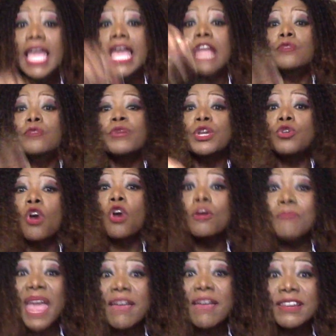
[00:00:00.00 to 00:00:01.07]
and we
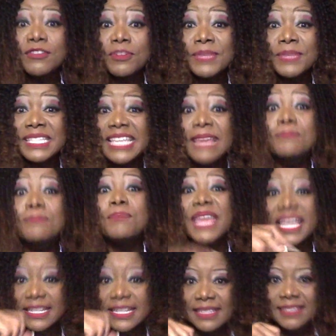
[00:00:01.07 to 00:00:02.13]
co-parent from the same
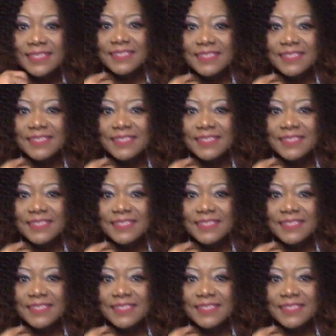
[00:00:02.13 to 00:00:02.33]
bed.